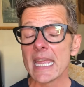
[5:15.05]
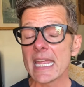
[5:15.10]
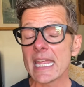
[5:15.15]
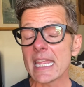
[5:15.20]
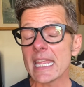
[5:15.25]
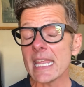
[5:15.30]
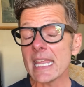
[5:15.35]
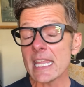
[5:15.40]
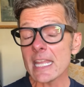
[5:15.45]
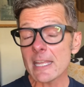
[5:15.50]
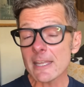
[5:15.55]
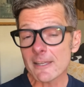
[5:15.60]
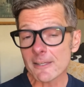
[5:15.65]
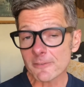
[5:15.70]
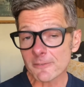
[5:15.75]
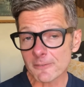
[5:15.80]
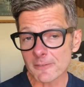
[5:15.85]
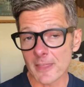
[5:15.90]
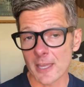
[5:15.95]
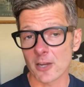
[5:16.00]

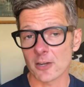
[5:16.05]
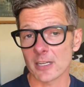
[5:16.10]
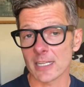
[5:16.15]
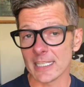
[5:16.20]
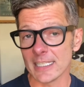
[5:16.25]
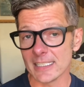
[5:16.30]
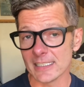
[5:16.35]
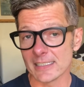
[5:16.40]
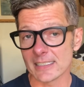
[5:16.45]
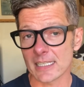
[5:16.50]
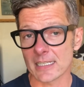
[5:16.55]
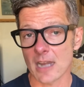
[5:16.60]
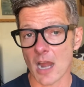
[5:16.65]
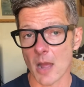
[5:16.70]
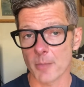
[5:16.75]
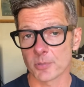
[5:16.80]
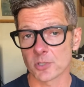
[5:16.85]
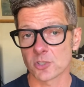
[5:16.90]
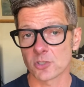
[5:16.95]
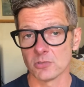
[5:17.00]
if there is an
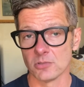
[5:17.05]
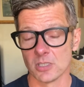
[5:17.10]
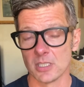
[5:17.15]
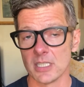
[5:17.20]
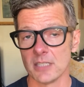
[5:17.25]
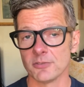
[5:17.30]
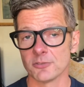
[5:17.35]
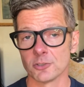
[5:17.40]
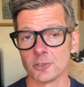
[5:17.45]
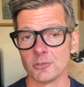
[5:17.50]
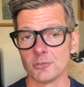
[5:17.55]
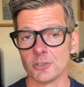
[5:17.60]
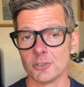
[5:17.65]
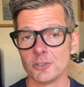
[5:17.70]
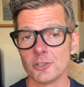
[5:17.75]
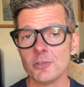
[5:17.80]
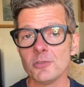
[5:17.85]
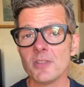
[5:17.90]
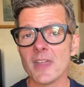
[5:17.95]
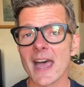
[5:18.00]
opportunity for you to
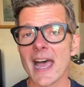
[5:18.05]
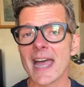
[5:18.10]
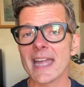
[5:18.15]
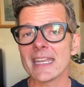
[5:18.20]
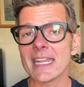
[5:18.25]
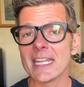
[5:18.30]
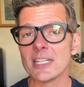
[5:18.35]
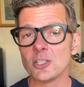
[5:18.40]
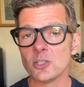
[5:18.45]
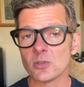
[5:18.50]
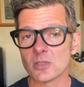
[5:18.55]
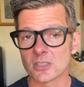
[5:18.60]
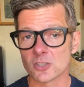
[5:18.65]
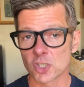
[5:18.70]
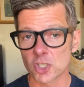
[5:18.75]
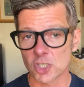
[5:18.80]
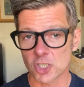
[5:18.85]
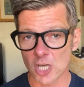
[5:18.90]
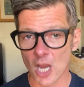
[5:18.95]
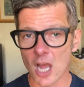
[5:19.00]
do that and you can
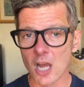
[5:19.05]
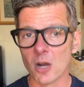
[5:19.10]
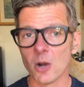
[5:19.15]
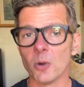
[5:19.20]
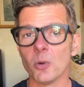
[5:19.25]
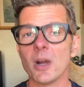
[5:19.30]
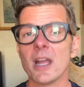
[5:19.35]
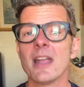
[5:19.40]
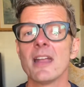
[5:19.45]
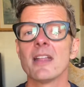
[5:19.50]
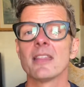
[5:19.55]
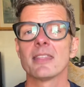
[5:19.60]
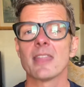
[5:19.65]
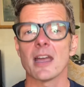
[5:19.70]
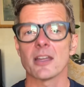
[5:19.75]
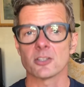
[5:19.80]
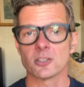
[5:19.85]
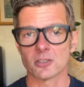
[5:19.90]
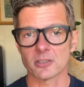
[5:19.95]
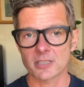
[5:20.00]
show
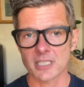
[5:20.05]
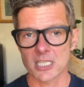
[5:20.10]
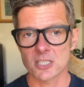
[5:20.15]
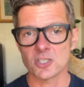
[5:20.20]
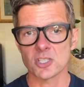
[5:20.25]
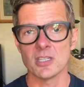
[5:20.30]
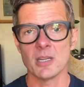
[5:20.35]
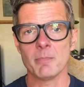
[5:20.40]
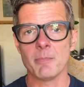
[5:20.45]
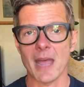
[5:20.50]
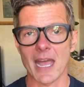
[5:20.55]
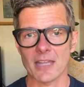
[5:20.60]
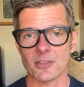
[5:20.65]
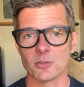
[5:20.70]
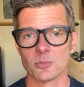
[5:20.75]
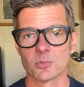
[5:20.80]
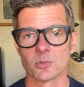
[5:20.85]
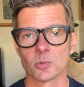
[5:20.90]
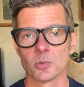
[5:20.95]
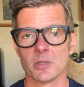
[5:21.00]
that your kitchen and
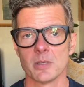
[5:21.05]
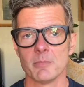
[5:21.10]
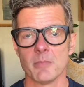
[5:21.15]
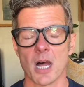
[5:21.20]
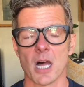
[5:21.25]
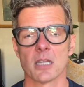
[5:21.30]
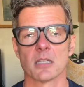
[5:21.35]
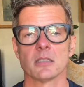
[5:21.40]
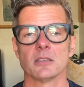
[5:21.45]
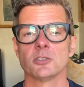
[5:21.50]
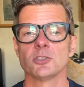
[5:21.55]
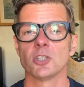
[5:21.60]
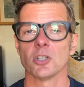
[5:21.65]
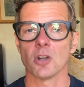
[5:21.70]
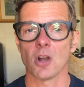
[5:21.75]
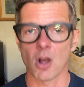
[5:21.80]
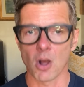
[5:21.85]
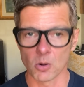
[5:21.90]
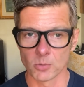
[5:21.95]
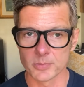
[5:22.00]
bathrooms were remodeled, your
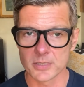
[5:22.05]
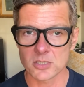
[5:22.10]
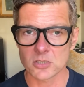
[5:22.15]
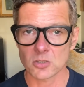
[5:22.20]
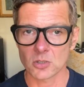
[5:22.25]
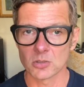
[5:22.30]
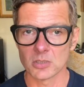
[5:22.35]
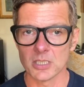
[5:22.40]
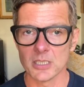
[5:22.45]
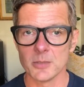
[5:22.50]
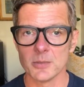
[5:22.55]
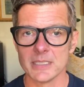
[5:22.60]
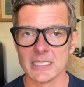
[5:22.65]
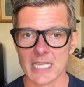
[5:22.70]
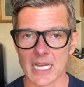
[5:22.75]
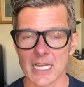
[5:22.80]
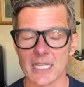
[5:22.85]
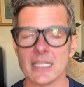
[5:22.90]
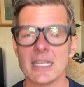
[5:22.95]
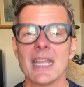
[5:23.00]
home is totally
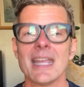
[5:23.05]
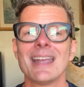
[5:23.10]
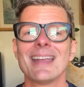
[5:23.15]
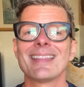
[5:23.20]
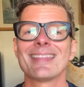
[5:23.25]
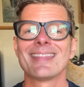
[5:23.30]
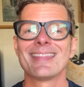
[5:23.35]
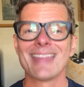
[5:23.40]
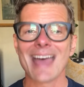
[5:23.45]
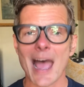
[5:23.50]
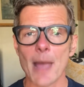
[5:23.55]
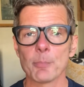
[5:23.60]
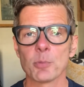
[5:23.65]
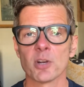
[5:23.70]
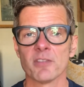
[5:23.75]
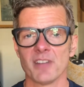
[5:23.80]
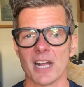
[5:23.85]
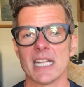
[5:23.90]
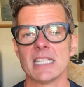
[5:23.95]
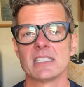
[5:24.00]
redone, that
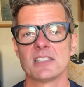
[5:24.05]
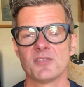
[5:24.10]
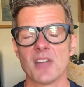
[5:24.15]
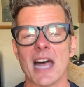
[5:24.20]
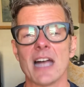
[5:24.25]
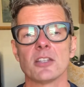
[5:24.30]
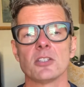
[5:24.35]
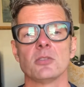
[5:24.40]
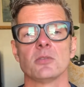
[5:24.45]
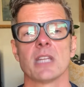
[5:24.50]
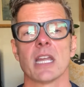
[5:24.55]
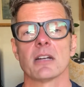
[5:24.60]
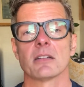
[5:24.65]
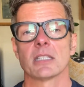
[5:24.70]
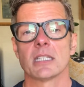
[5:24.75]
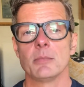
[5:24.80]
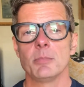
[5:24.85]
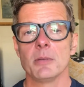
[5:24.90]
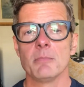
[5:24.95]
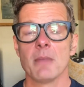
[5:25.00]
provides value. Now
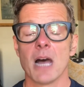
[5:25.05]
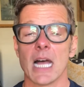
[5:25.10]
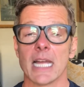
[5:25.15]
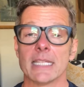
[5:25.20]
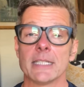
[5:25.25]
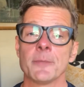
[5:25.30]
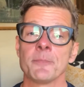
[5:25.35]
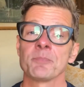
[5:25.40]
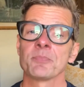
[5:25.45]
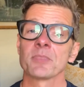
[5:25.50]
keep in mind,